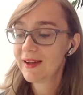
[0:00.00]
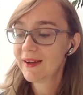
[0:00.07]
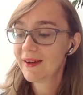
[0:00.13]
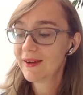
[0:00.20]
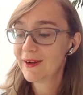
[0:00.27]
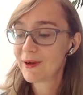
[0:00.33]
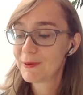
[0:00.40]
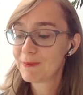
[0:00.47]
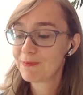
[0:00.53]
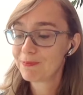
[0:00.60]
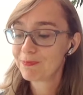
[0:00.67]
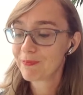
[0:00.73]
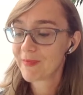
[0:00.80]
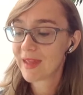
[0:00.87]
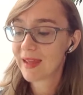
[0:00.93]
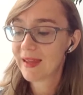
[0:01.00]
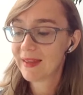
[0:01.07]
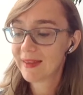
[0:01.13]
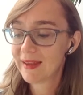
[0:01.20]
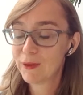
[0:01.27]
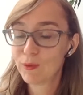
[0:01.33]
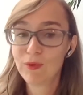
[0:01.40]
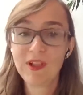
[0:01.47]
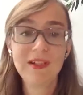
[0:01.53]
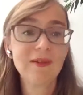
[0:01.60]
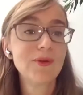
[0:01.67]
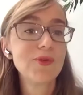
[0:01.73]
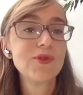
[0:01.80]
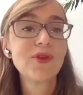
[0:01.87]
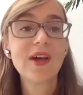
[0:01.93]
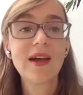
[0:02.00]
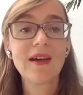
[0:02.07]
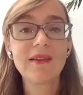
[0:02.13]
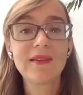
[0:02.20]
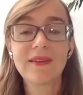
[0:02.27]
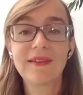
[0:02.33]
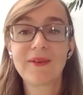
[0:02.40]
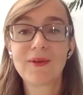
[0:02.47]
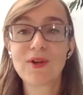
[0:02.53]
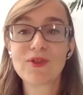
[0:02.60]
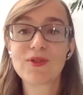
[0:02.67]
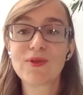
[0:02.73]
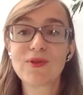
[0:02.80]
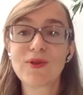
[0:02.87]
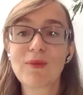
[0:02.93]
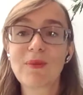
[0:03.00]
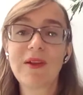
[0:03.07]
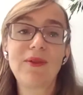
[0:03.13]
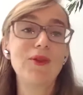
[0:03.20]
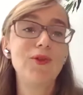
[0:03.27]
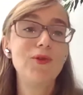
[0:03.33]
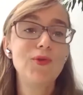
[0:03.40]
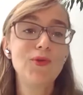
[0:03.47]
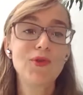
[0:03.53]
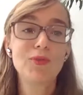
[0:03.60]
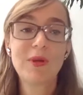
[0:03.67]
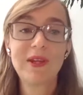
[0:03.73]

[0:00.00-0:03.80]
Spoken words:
And then we also had questions about the use